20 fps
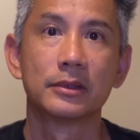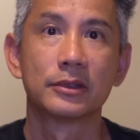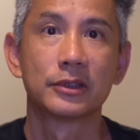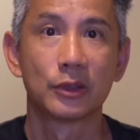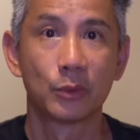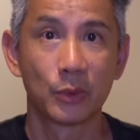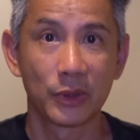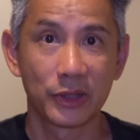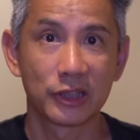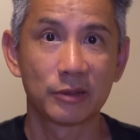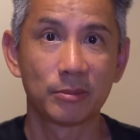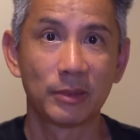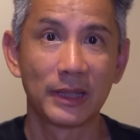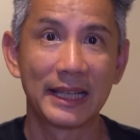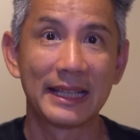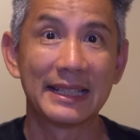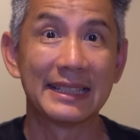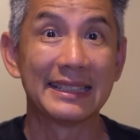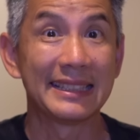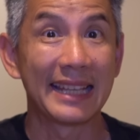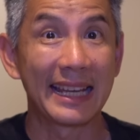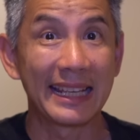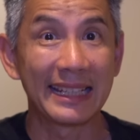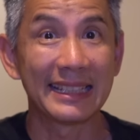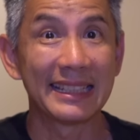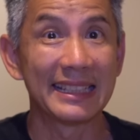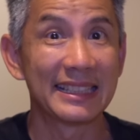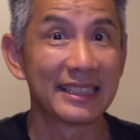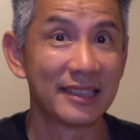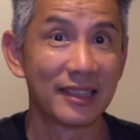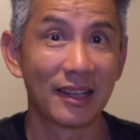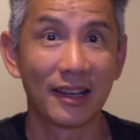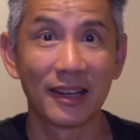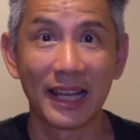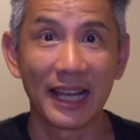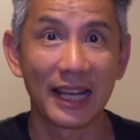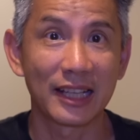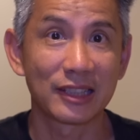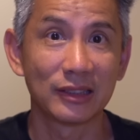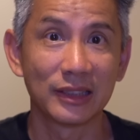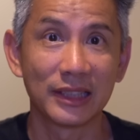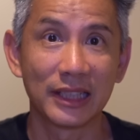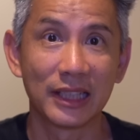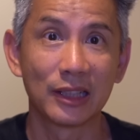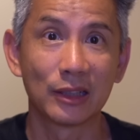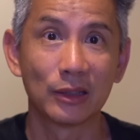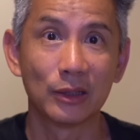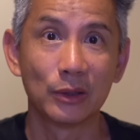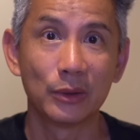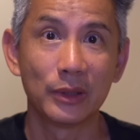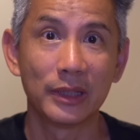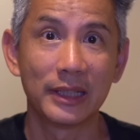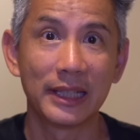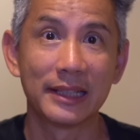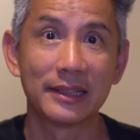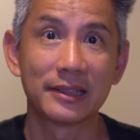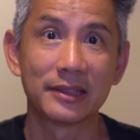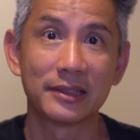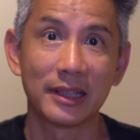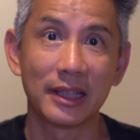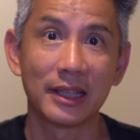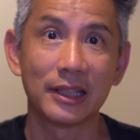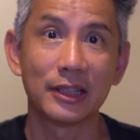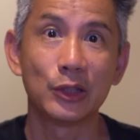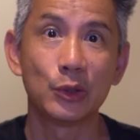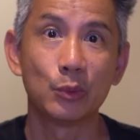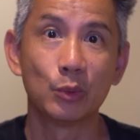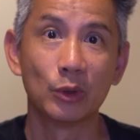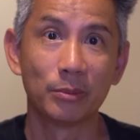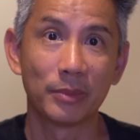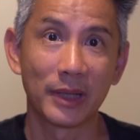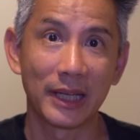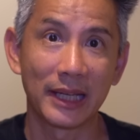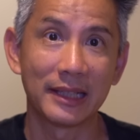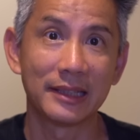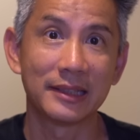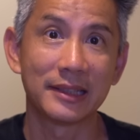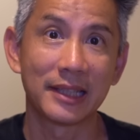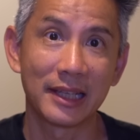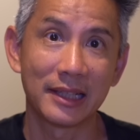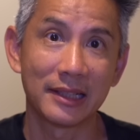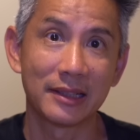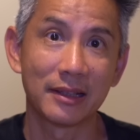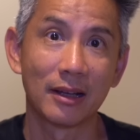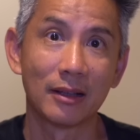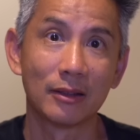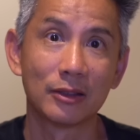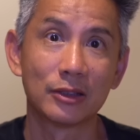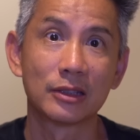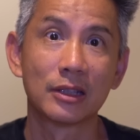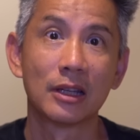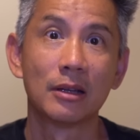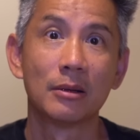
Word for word: So with this plan, data is not actually included. Instead, you will pay $10